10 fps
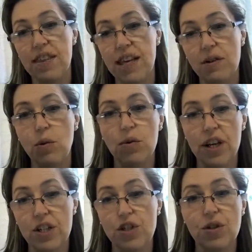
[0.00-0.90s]
And then all of
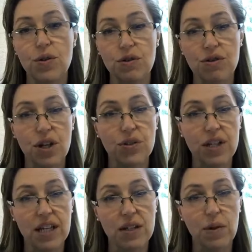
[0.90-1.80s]
our students are
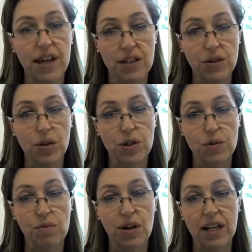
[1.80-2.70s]
associated with that
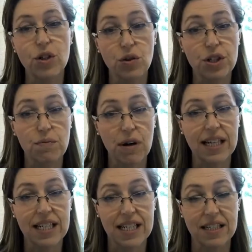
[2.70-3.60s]
doctor's
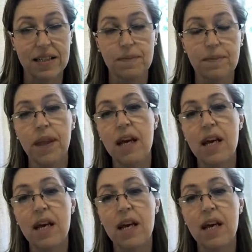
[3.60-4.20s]
practice.